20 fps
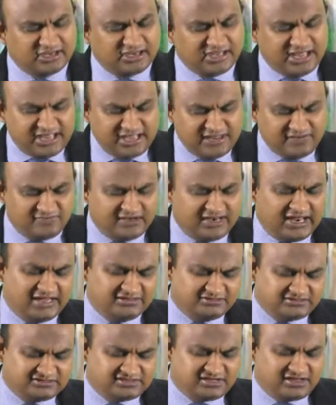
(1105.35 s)
He will
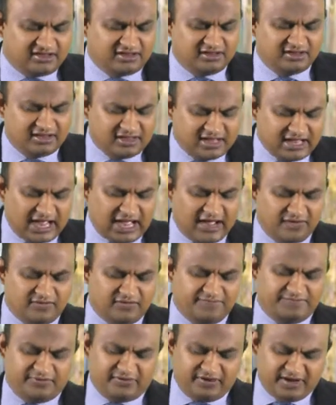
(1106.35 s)
answer
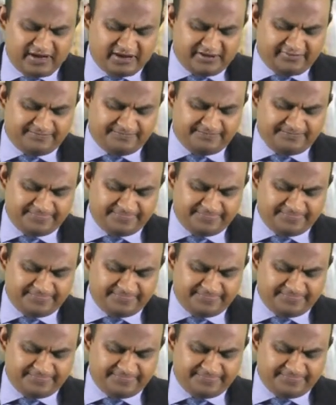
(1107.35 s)
our prayer.